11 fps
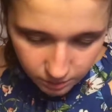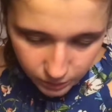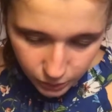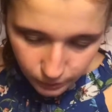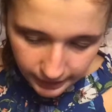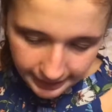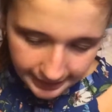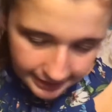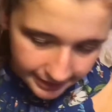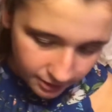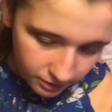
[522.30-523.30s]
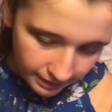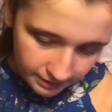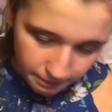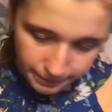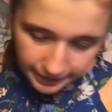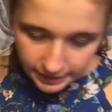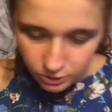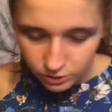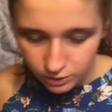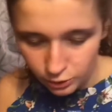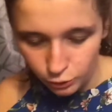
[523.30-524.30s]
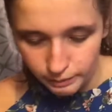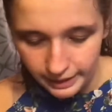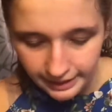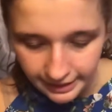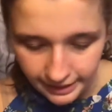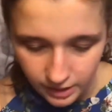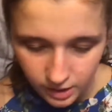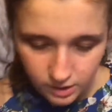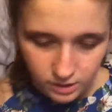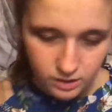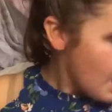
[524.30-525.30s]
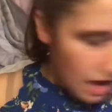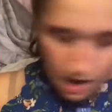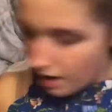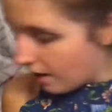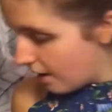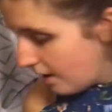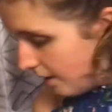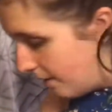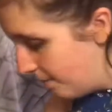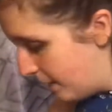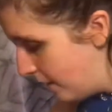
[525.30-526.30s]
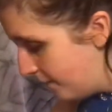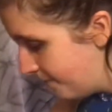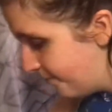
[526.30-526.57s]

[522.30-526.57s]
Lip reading: Sweetie, you're like the biggest tube in here. What